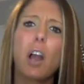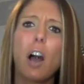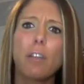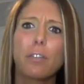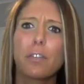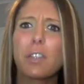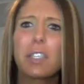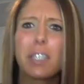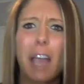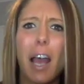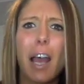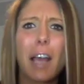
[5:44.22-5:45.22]
off of his
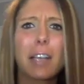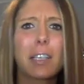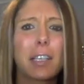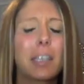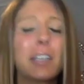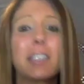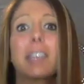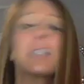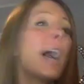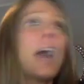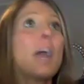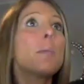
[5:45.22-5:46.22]
desk and he says,
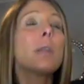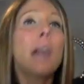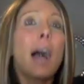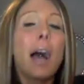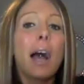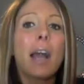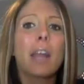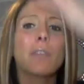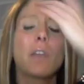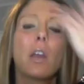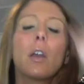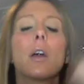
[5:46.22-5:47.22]
"I'm
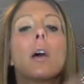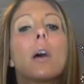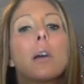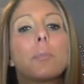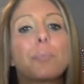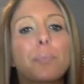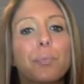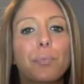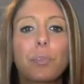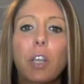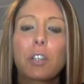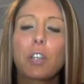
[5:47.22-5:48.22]
alive!"
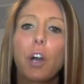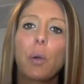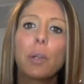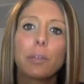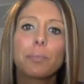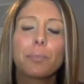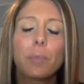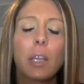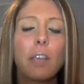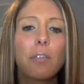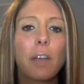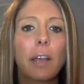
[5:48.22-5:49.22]
So
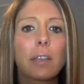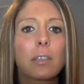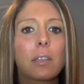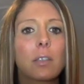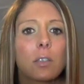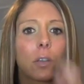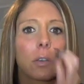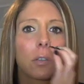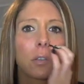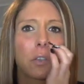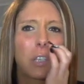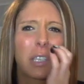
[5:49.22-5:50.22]
he finds his soul.
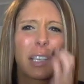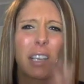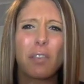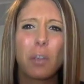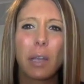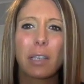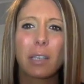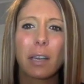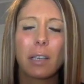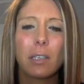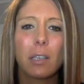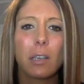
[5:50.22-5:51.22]
So just to give you guys an
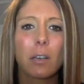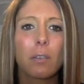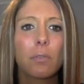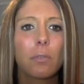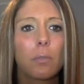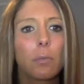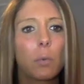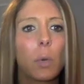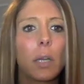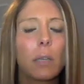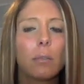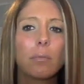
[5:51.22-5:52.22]
idea of
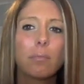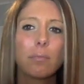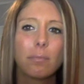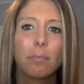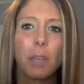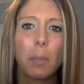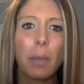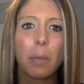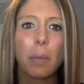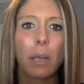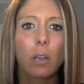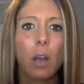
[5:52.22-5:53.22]
what they
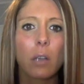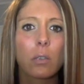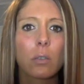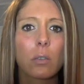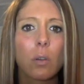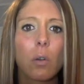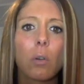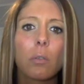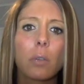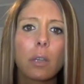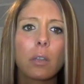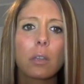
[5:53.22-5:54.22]
mean by lost
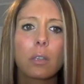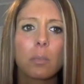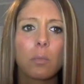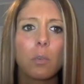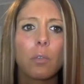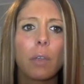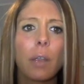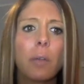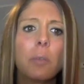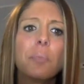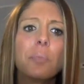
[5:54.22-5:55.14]
soul in this movie.